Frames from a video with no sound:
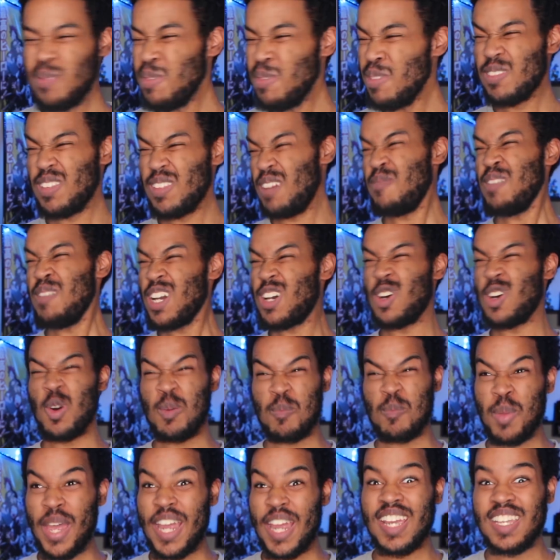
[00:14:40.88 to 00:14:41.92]
I'm not, I'm not
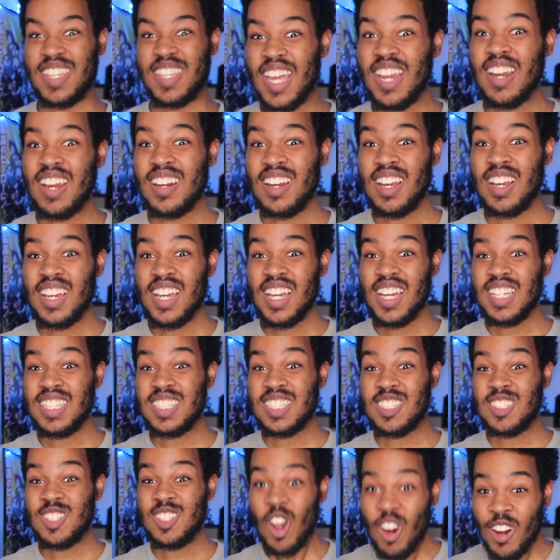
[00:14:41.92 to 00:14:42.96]
going back in there.
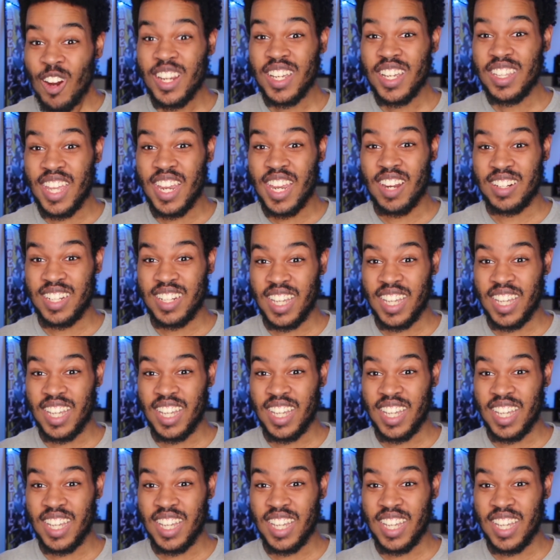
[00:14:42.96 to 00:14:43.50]
It's dark in there,